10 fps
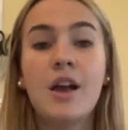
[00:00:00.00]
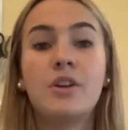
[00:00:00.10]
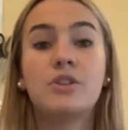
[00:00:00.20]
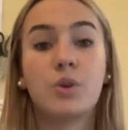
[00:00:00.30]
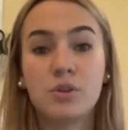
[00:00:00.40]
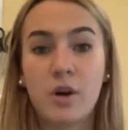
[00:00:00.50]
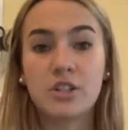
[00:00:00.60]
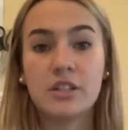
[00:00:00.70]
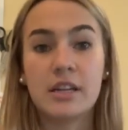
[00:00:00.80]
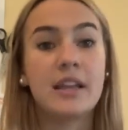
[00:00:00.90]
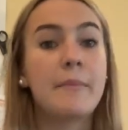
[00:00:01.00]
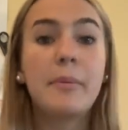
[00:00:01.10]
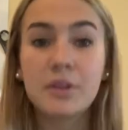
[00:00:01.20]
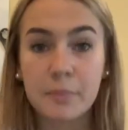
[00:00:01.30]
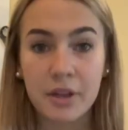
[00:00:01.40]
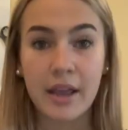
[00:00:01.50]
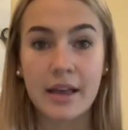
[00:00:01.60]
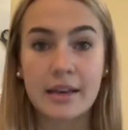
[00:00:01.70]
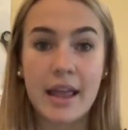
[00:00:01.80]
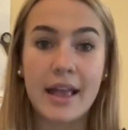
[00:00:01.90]
George Washington came up with a
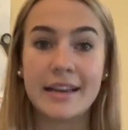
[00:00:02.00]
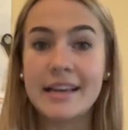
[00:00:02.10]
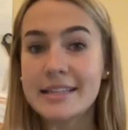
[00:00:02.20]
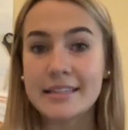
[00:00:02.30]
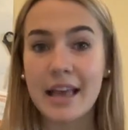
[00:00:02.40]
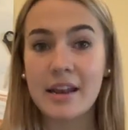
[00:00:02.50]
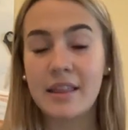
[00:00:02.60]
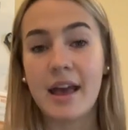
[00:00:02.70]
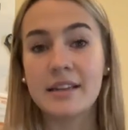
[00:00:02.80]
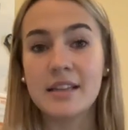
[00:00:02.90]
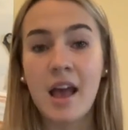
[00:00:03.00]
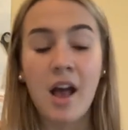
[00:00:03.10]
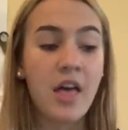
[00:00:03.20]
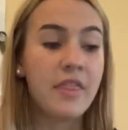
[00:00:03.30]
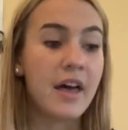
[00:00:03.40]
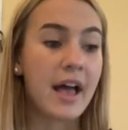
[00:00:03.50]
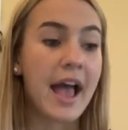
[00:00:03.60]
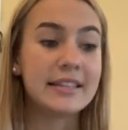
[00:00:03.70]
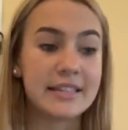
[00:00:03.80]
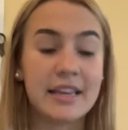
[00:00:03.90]
plan, and he said that the
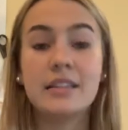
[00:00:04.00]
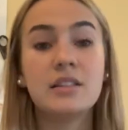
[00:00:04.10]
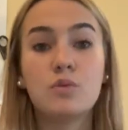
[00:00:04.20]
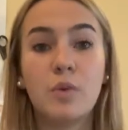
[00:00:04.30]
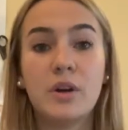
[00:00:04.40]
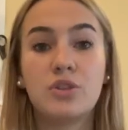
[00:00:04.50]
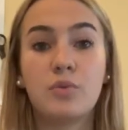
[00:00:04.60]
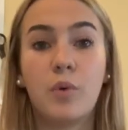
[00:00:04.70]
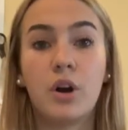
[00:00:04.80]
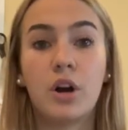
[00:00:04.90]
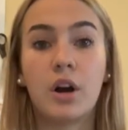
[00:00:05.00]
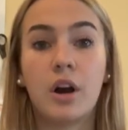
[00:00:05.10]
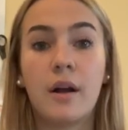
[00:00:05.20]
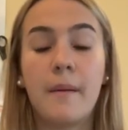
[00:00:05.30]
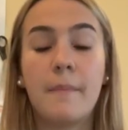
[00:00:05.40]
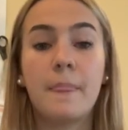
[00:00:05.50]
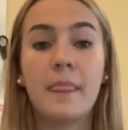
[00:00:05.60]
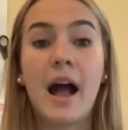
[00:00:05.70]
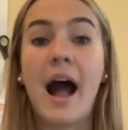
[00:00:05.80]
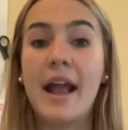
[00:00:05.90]
Hessians, which were
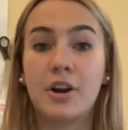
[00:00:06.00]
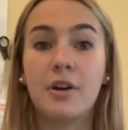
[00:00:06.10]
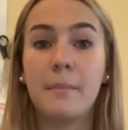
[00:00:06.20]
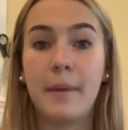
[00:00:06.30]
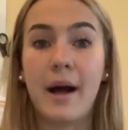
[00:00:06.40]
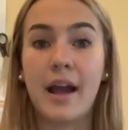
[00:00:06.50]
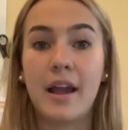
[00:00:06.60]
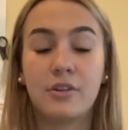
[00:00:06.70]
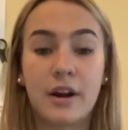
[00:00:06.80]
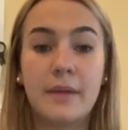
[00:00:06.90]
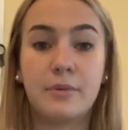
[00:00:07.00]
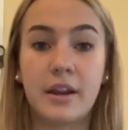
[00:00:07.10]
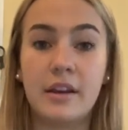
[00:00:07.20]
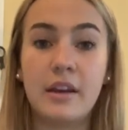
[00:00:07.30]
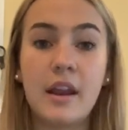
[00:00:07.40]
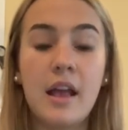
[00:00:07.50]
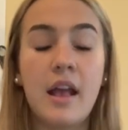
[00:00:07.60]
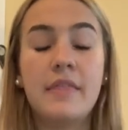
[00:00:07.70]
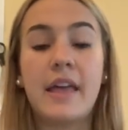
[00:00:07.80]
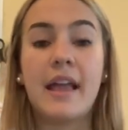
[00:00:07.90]
hired by Great Britain,
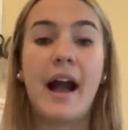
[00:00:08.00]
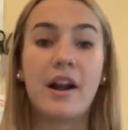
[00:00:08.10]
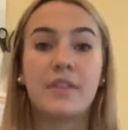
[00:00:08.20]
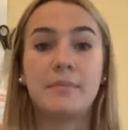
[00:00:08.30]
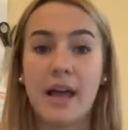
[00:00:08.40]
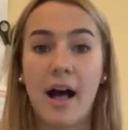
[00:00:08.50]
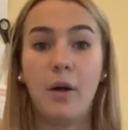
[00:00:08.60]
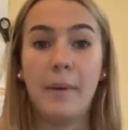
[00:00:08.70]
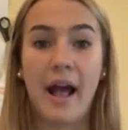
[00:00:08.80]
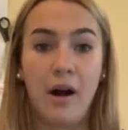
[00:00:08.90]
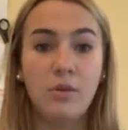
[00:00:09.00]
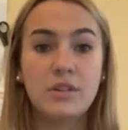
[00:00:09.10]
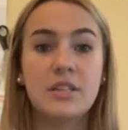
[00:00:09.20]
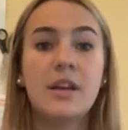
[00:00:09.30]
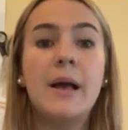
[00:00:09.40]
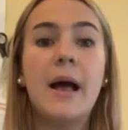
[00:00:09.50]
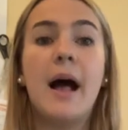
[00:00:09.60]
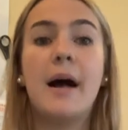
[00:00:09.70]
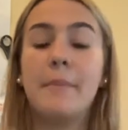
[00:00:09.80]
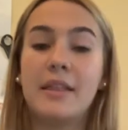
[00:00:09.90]
they hired them to help out
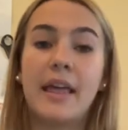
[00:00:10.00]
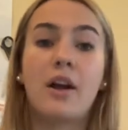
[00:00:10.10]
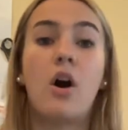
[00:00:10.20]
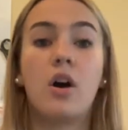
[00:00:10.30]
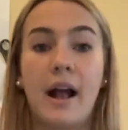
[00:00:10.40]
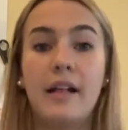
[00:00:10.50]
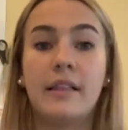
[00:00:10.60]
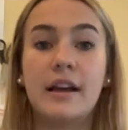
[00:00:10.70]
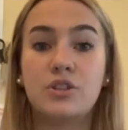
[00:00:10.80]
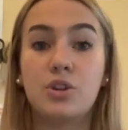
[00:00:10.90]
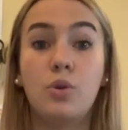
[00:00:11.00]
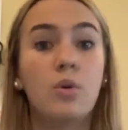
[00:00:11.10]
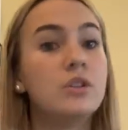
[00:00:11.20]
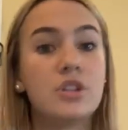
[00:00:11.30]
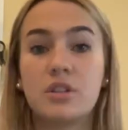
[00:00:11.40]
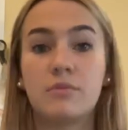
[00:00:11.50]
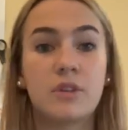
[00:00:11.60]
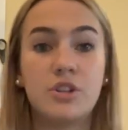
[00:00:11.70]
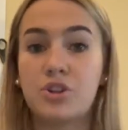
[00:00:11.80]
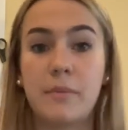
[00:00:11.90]
unlike our allies who just
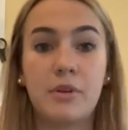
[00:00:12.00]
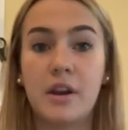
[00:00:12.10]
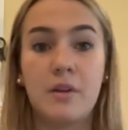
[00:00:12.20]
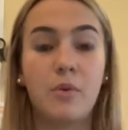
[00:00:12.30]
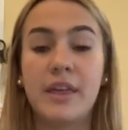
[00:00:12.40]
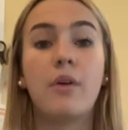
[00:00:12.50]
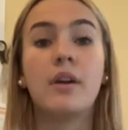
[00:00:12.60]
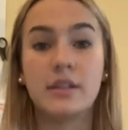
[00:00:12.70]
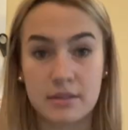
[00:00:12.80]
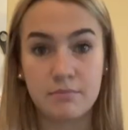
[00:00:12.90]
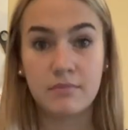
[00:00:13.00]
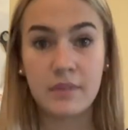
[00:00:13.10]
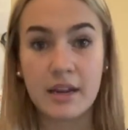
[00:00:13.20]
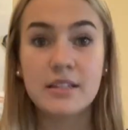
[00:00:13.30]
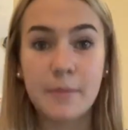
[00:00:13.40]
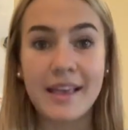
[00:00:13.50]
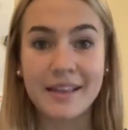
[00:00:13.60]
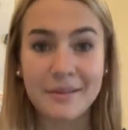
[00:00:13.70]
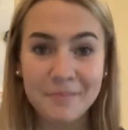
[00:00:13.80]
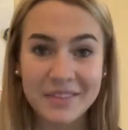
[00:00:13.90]
contributed without us needing to pay
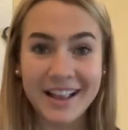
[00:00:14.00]
them.